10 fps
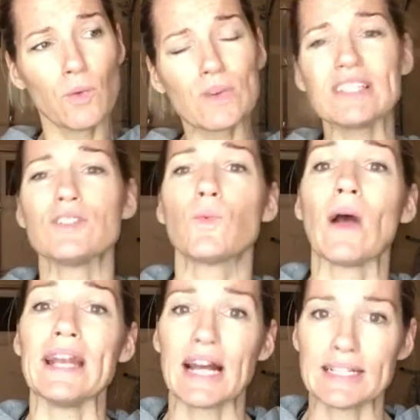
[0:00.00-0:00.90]
reasons
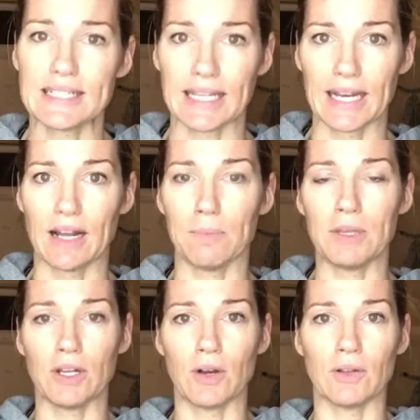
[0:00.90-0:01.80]
why not to get up,
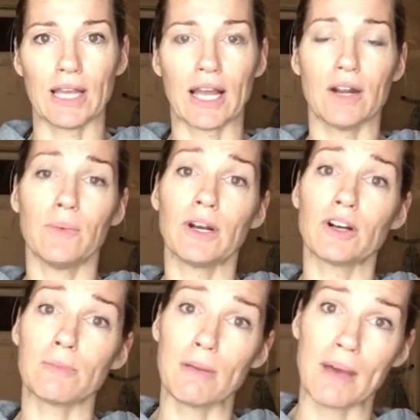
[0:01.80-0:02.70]
you know, like I don't want to
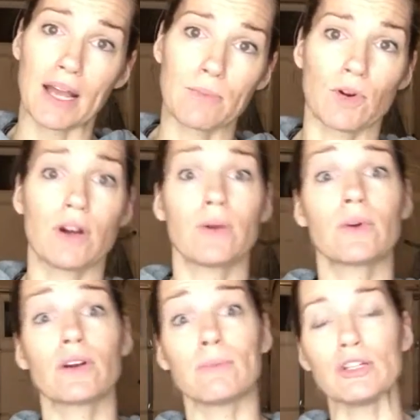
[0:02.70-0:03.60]
hurt my back more, I don't
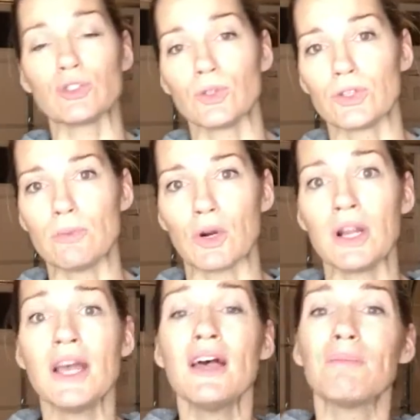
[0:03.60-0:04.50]
want to hurt my shoulder
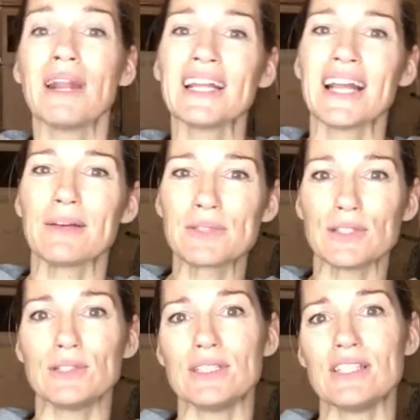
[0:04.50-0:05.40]
more, but I can
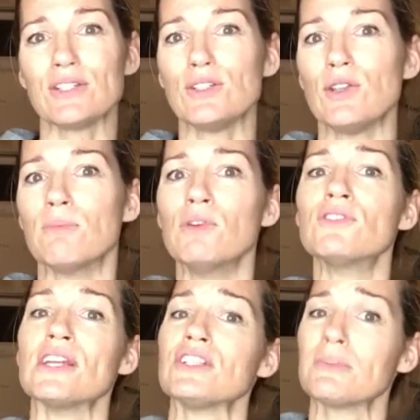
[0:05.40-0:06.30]
absolutely still do the
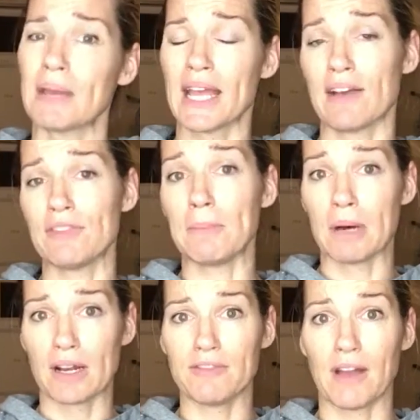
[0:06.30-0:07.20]
moves. I just might have to
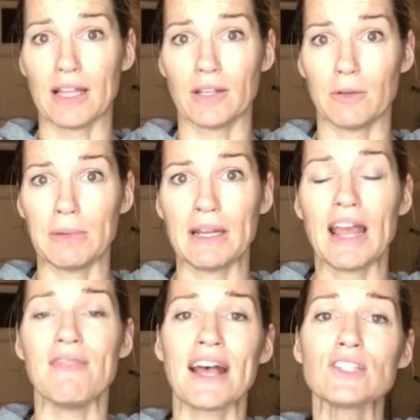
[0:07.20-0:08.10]
modify a little bit.
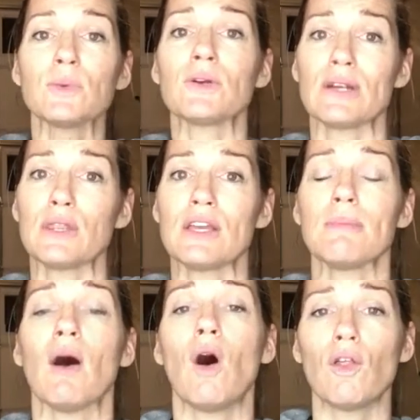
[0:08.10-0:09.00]
And that's one great thing
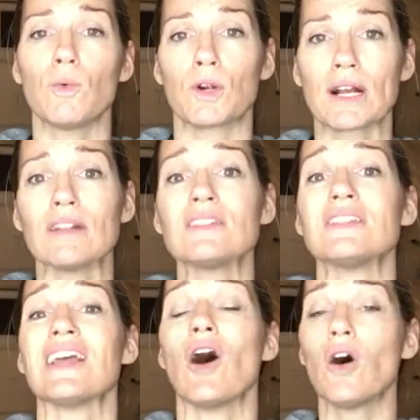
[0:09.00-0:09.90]
about all the workouts is
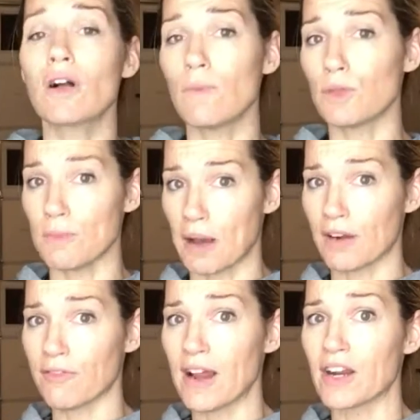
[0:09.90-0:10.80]
they all come with a
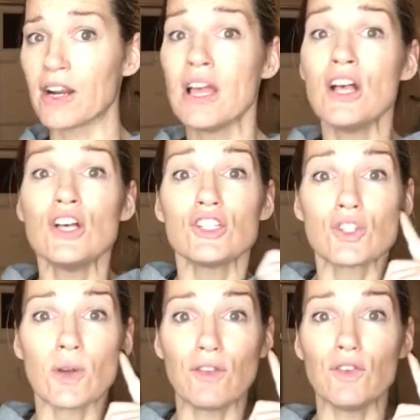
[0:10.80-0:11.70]
modifier.
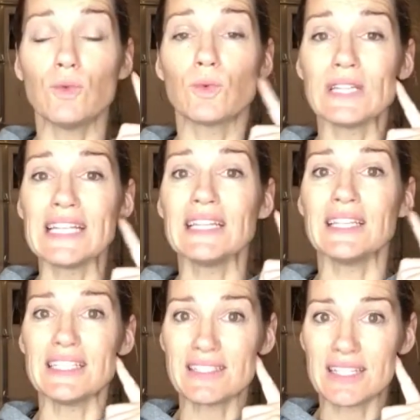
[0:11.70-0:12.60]
So if you really
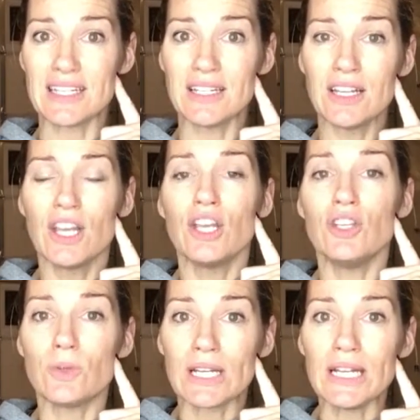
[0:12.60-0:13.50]
listen,
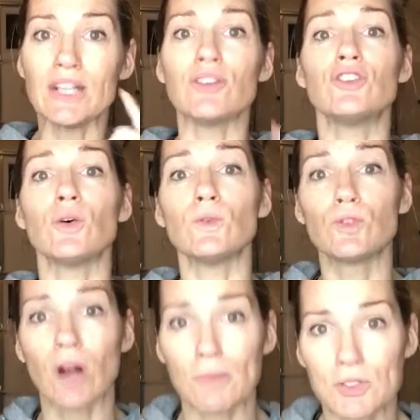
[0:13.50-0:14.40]
you can hear, don't
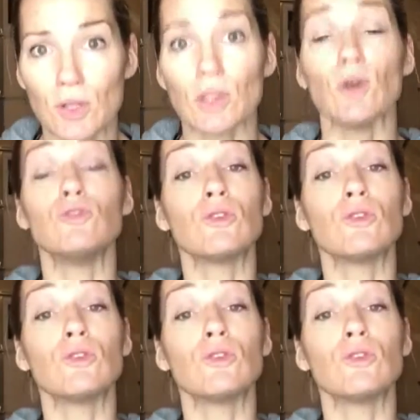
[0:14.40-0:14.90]
drop so low,